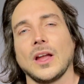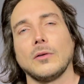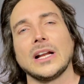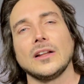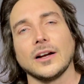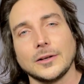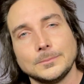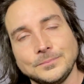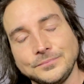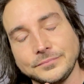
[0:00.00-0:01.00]
All right,
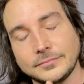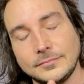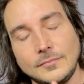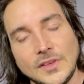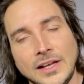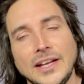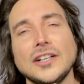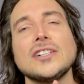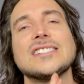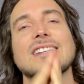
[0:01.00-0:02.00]
look,
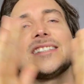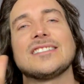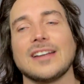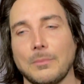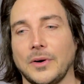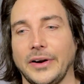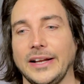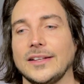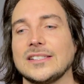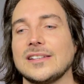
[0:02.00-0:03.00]
here's the
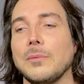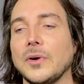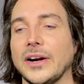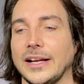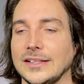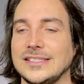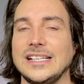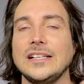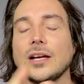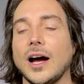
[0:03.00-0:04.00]
summary. The summary,
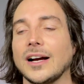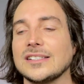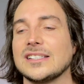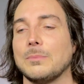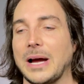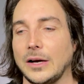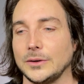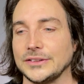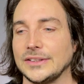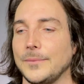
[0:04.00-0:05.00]
detox the
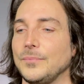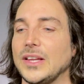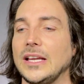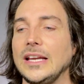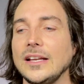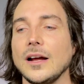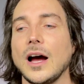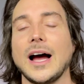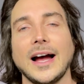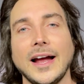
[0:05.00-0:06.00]
bowels. Eat
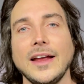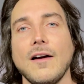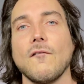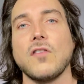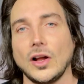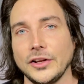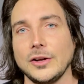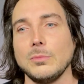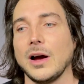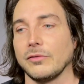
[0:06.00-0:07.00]
high
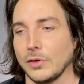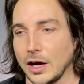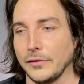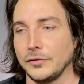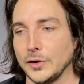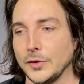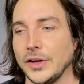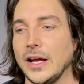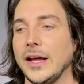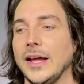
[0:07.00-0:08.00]
volume of raw
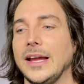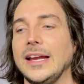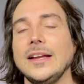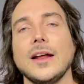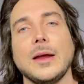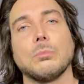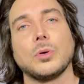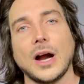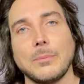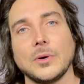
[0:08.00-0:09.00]
food. Eat a
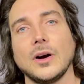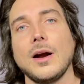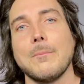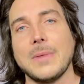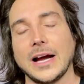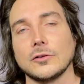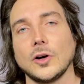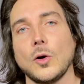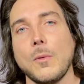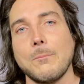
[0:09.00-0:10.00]
proper
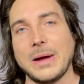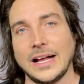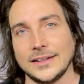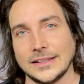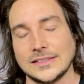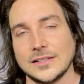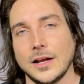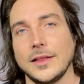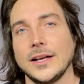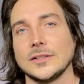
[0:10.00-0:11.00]
macro balance
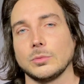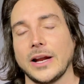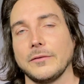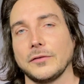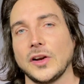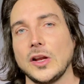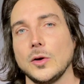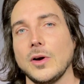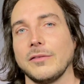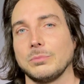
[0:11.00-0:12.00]
that is right for
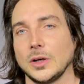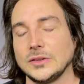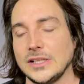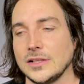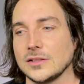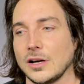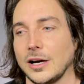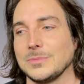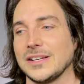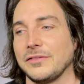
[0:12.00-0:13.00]
you of proteins,
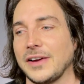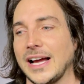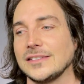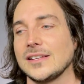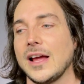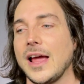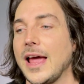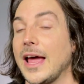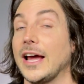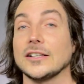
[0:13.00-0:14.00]
carbs, and fats.
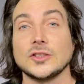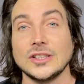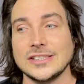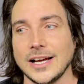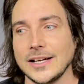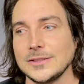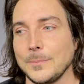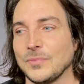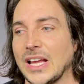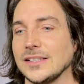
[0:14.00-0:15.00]
Exercise
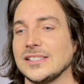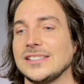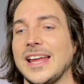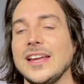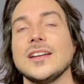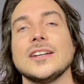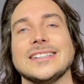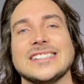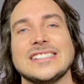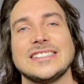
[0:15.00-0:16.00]
and stay
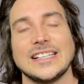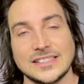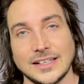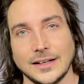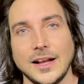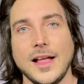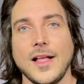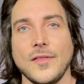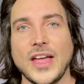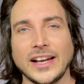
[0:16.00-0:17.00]
consistent.
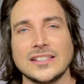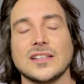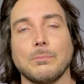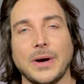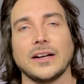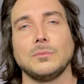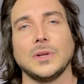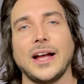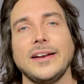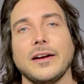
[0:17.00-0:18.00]
That is the bottom
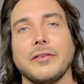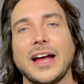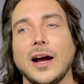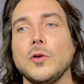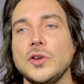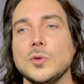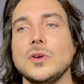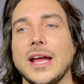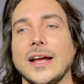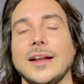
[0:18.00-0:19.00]
line of how you
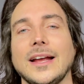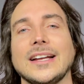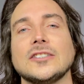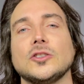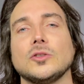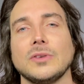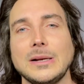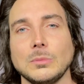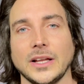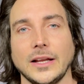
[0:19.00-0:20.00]
get
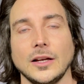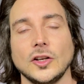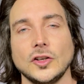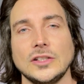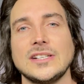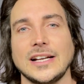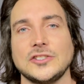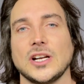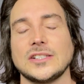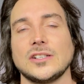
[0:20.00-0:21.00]
extremely good
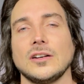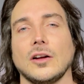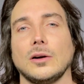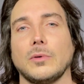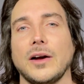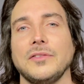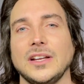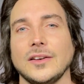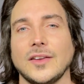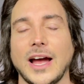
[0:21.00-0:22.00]
digestion on a raw
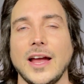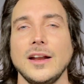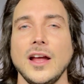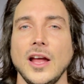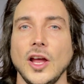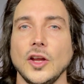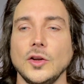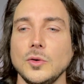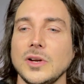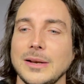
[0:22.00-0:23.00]
vegan diet.
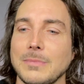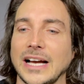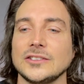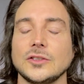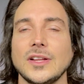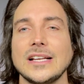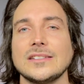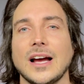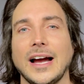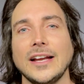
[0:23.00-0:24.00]
You can master
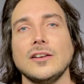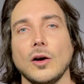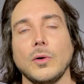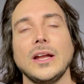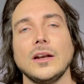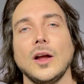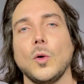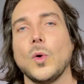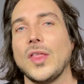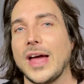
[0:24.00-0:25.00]
this. I know it
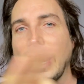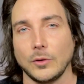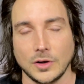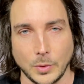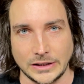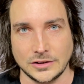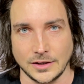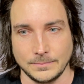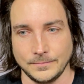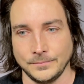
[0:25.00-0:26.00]
without a question.